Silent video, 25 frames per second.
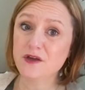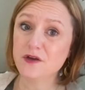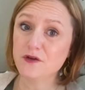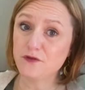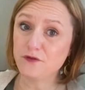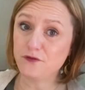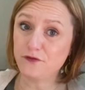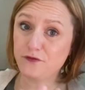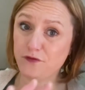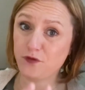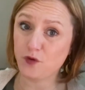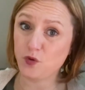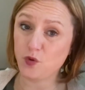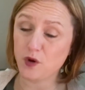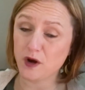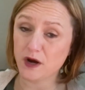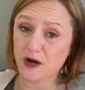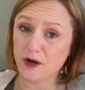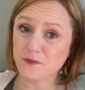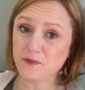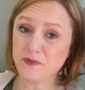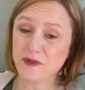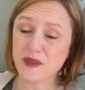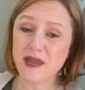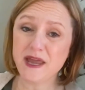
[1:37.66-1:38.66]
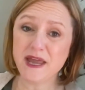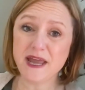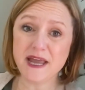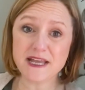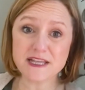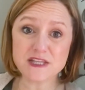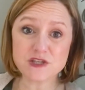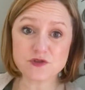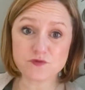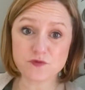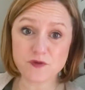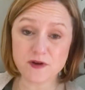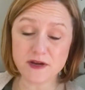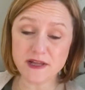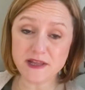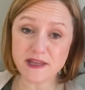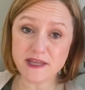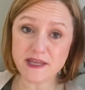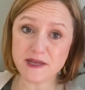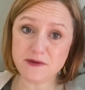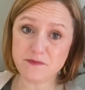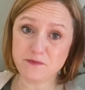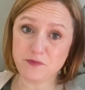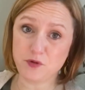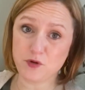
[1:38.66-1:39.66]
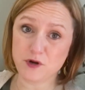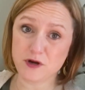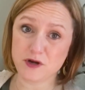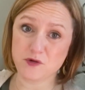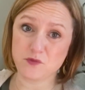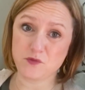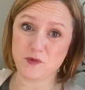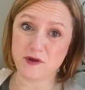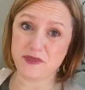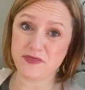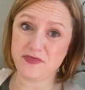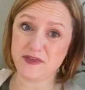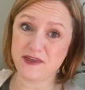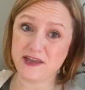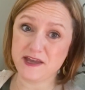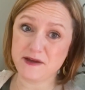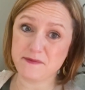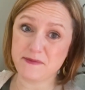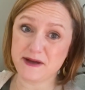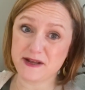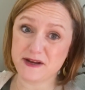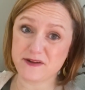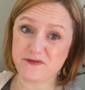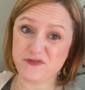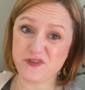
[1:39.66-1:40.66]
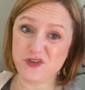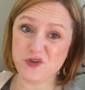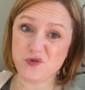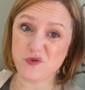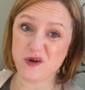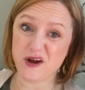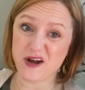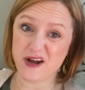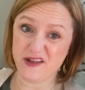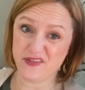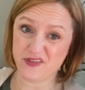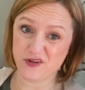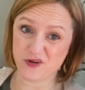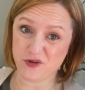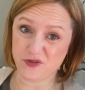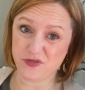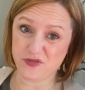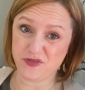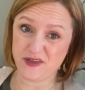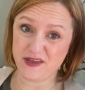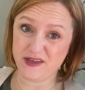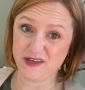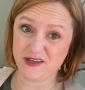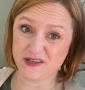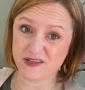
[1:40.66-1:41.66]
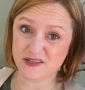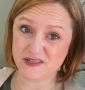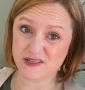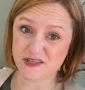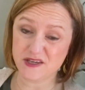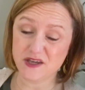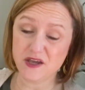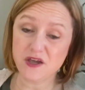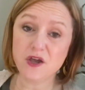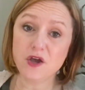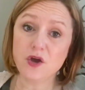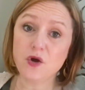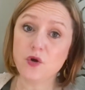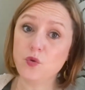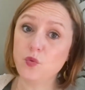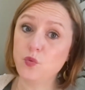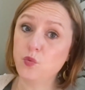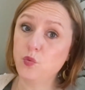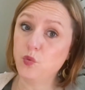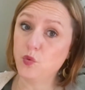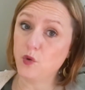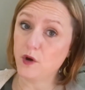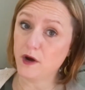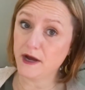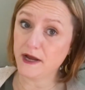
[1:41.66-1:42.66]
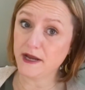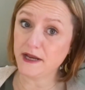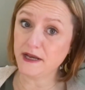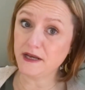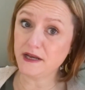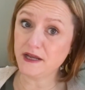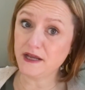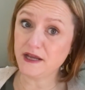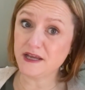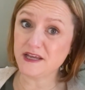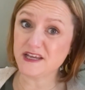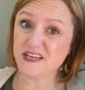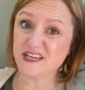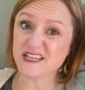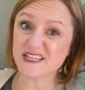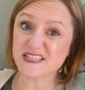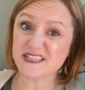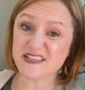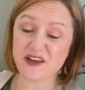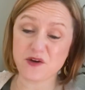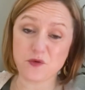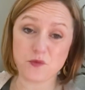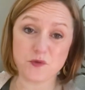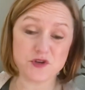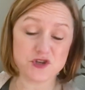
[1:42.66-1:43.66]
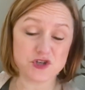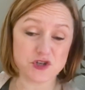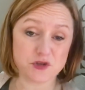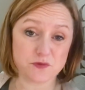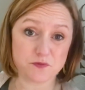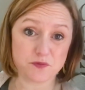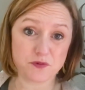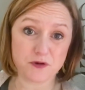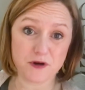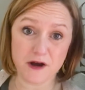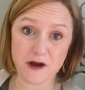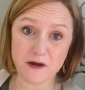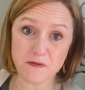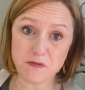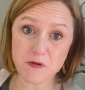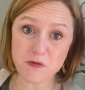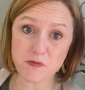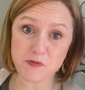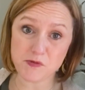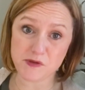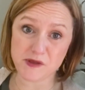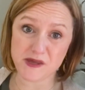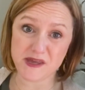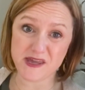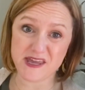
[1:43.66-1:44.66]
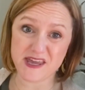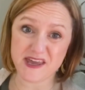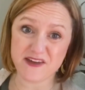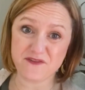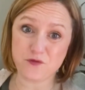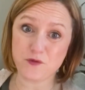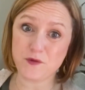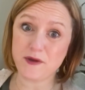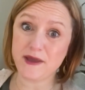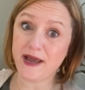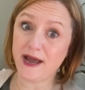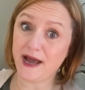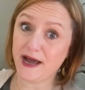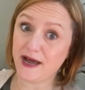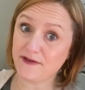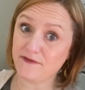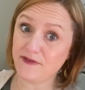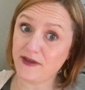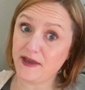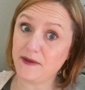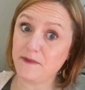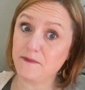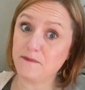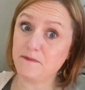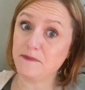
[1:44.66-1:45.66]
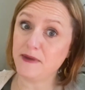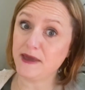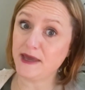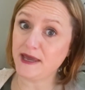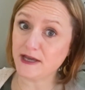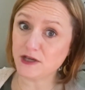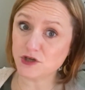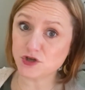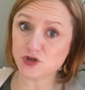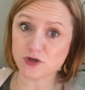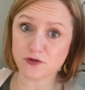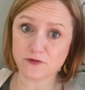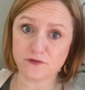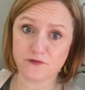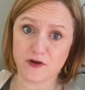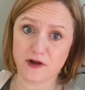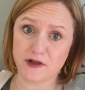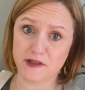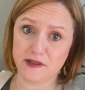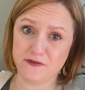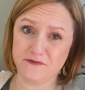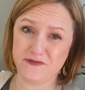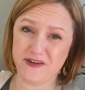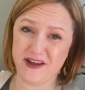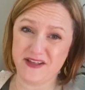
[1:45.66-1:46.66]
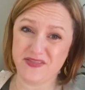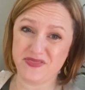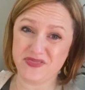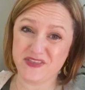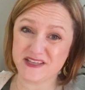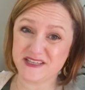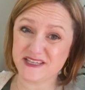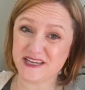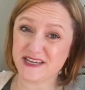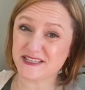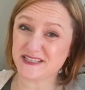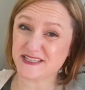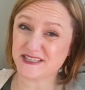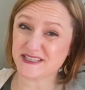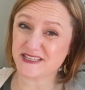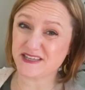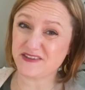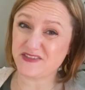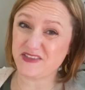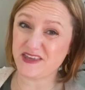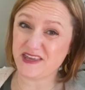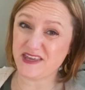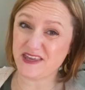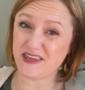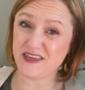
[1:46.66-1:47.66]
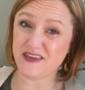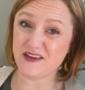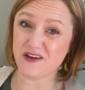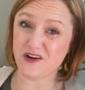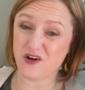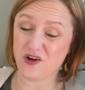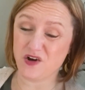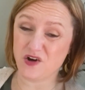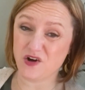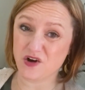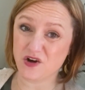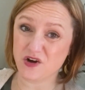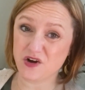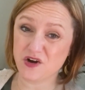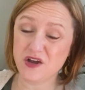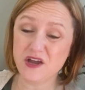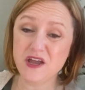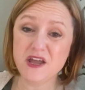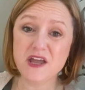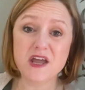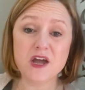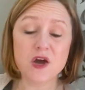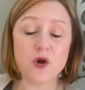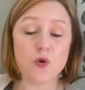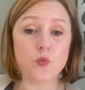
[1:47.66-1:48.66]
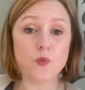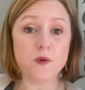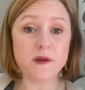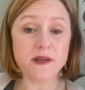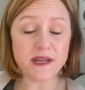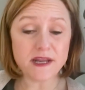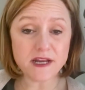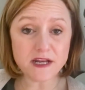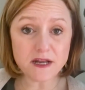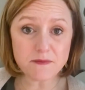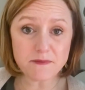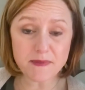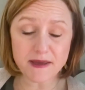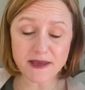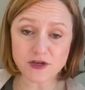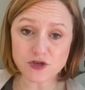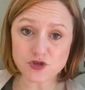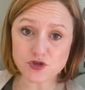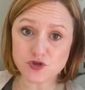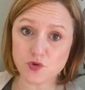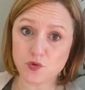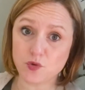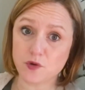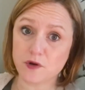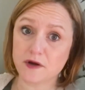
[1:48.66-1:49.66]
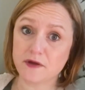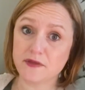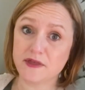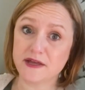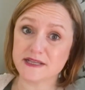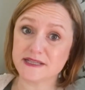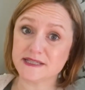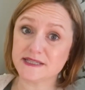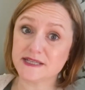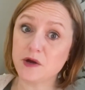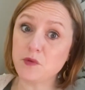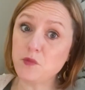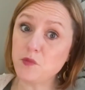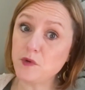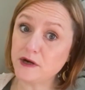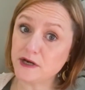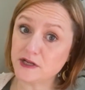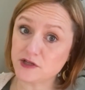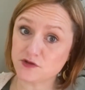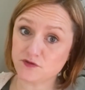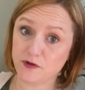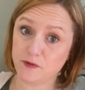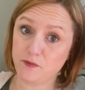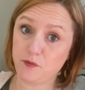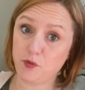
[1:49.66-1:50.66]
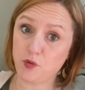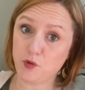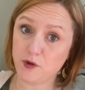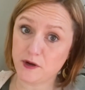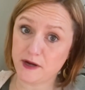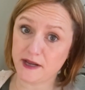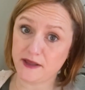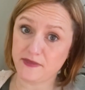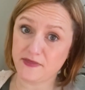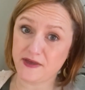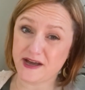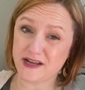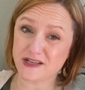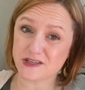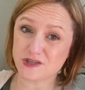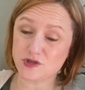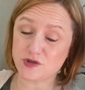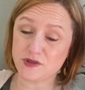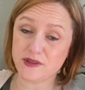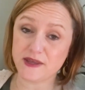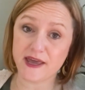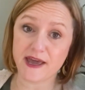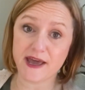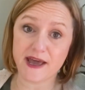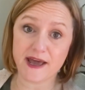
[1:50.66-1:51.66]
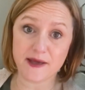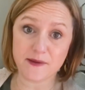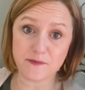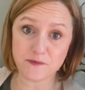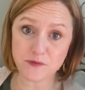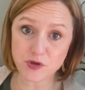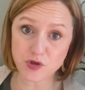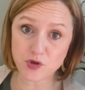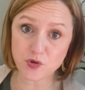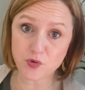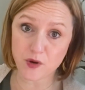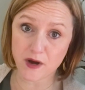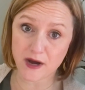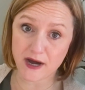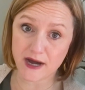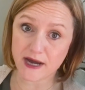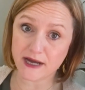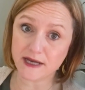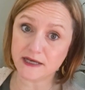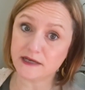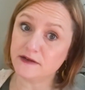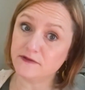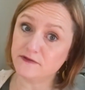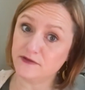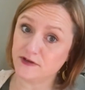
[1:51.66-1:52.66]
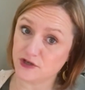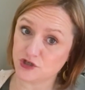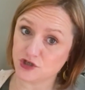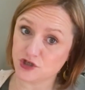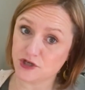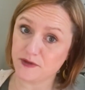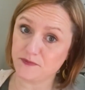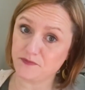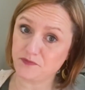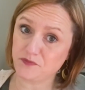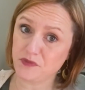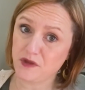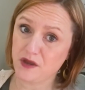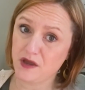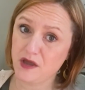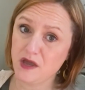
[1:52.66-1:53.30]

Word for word: Four, it's really important we think about a few other things. One is that we should probably, if we have a major fall event that takes us to the ER, we need to make sure that someone is reporting that to the MUI division.